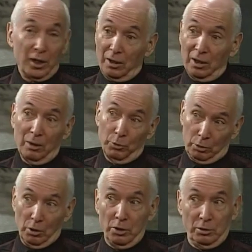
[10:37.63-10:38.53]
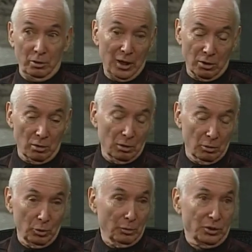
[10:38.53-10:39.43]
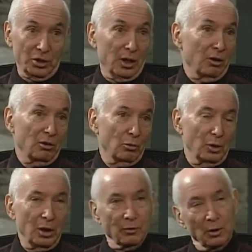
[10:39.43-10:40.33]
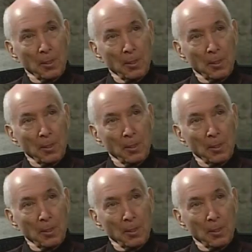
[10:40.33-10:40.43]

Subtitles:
I think I'm going to cross the desert, what it was, Sahara or whatever.